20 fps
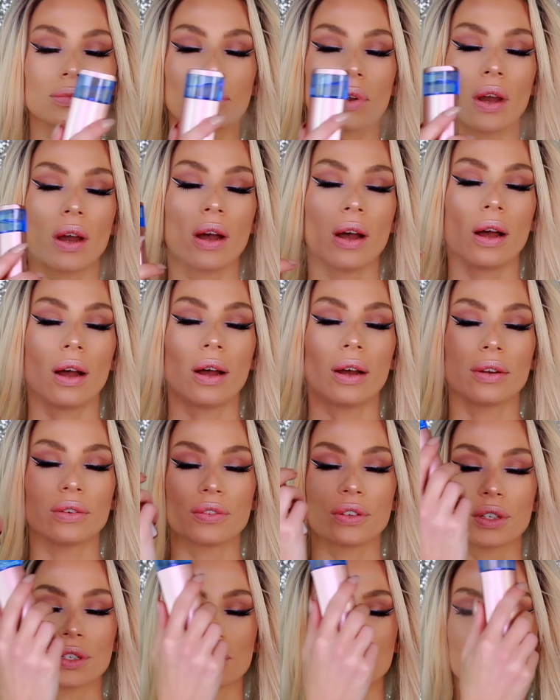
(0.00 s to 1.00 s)
Oh,
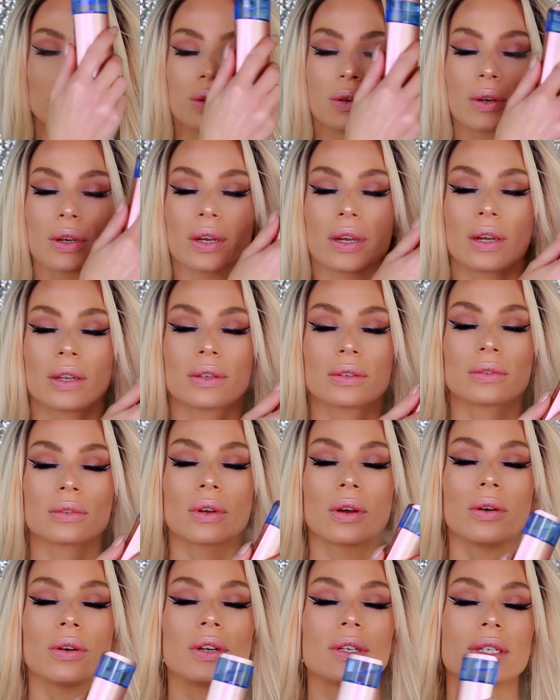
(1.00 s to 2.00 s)
it feels so good.
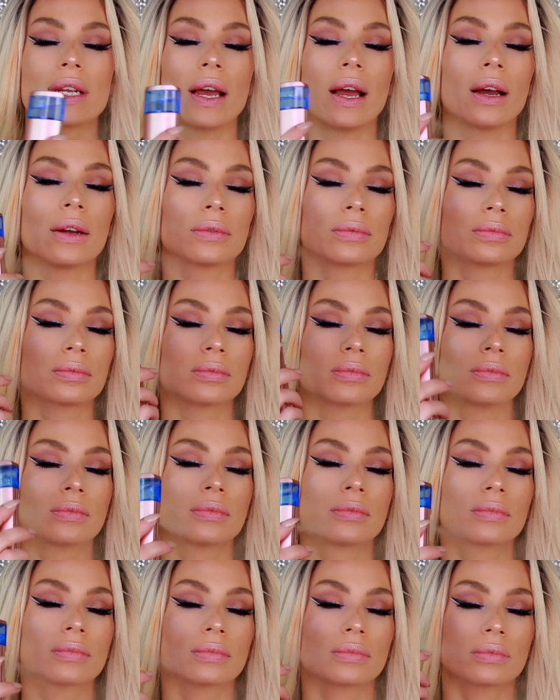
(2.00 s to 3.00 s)
Go to town.
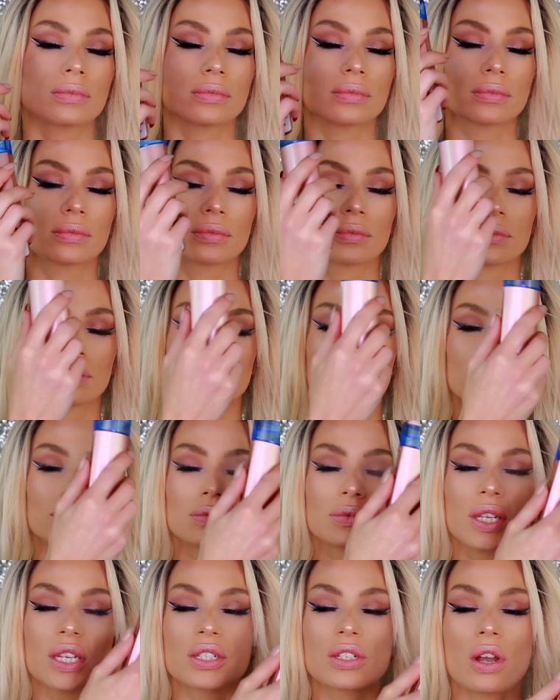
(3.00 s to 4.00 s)

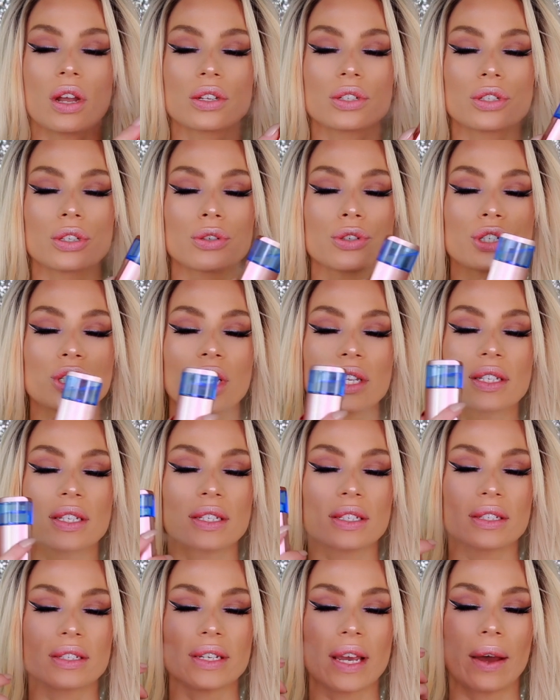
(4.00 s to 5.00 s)
This also
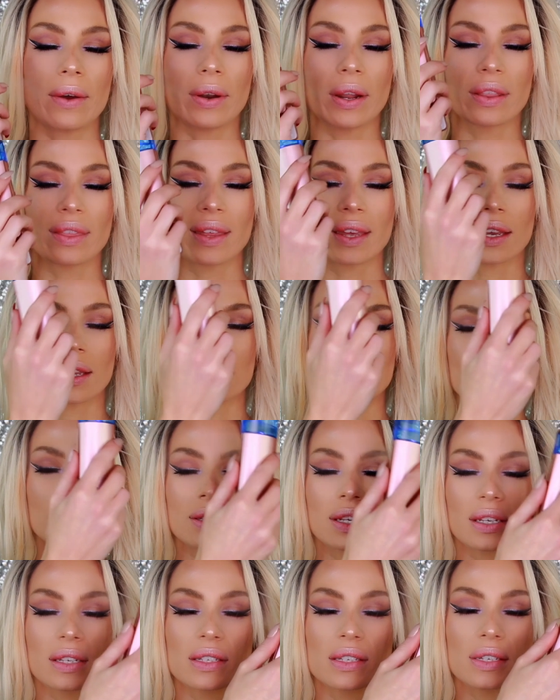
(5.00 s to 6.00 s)
shuts down, I think, in
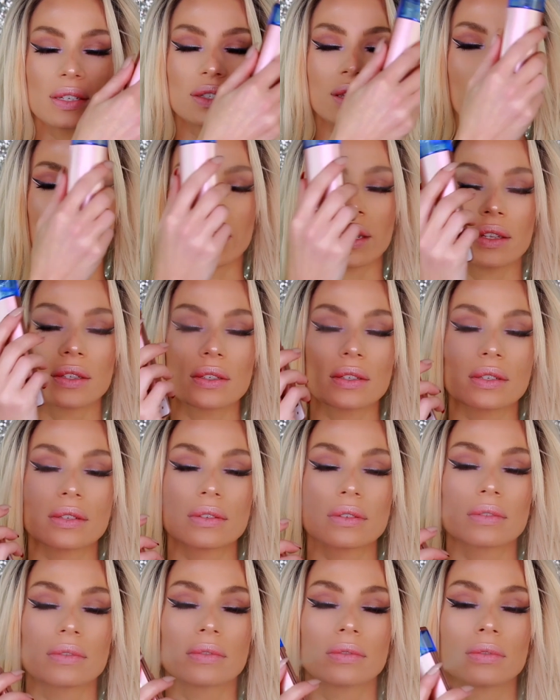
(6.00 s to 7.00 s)
60
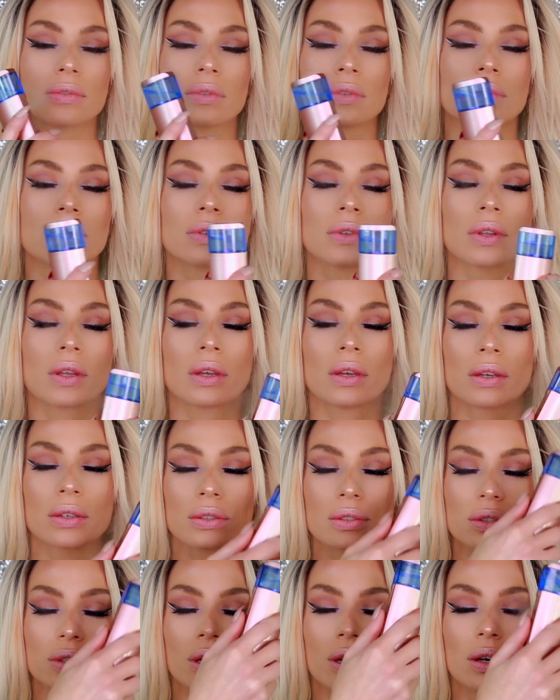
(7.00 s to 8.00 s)
seconds.
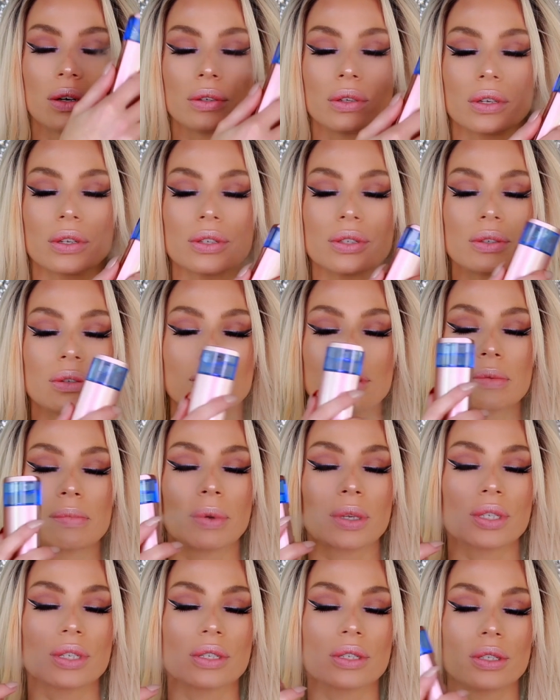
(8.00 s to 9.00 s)
So you can do as
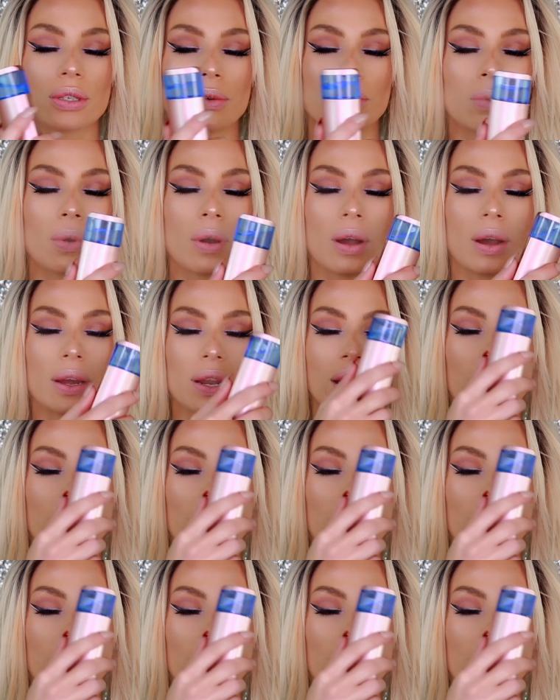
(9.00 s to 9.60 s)
much as you want.